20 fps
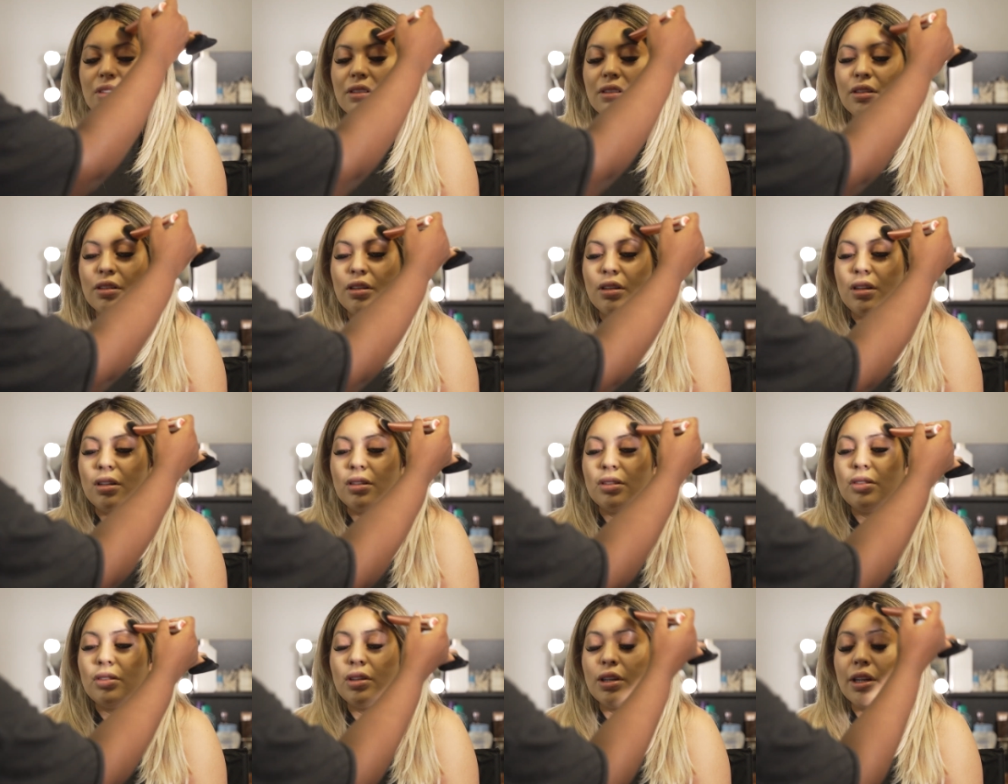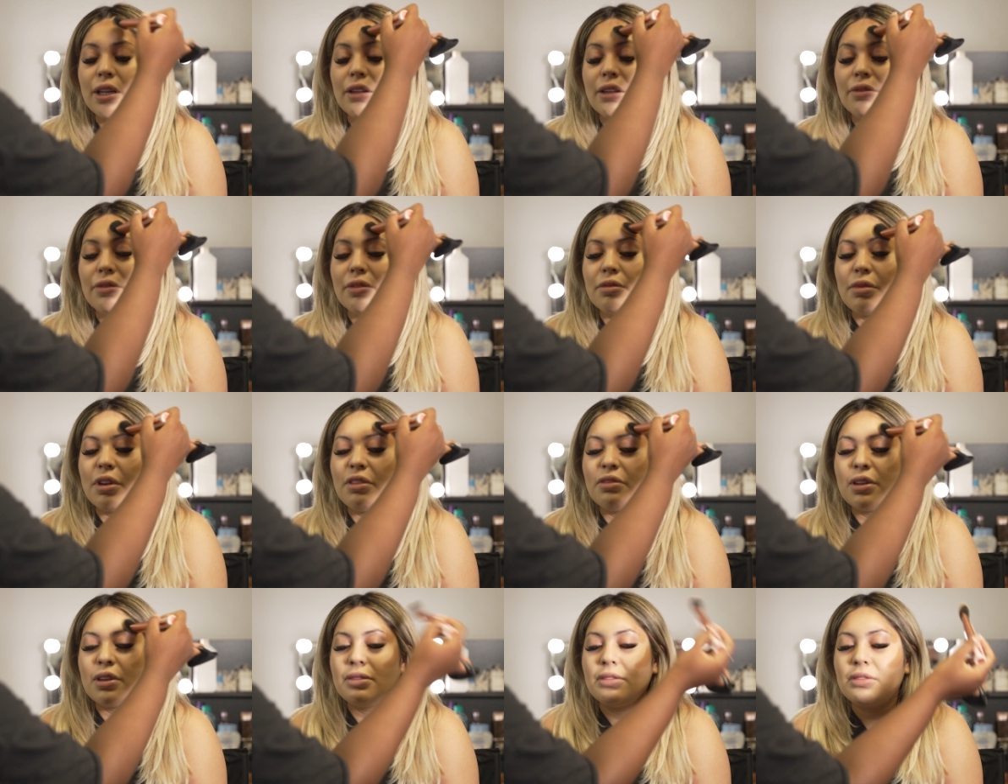And I left this part in
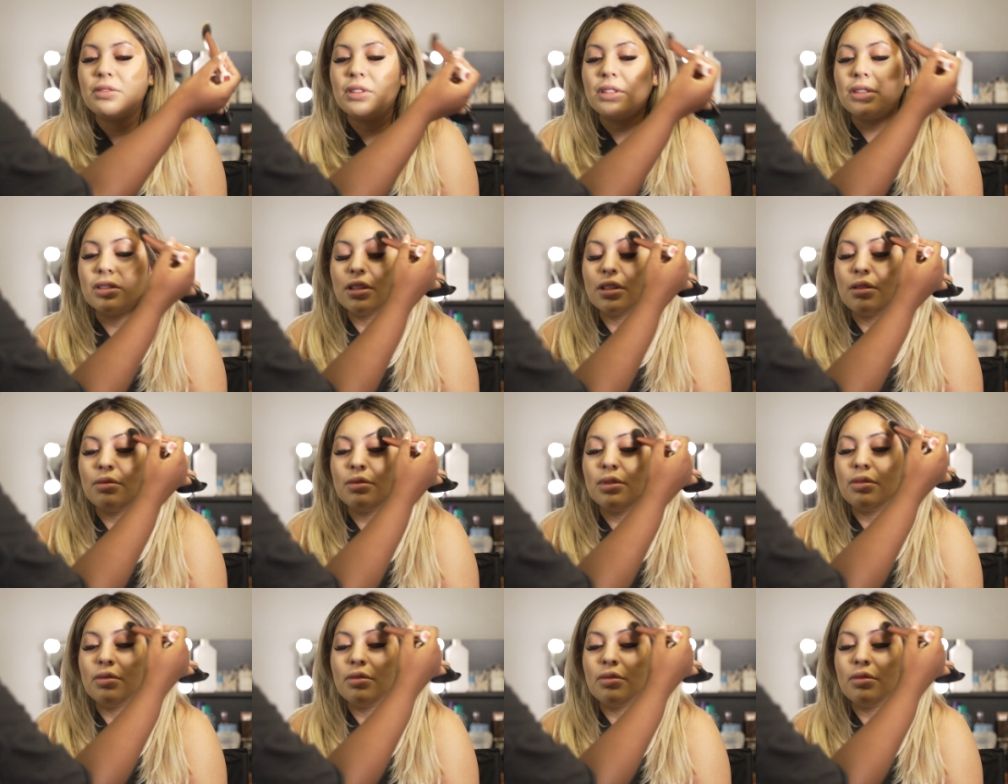just to show you guys how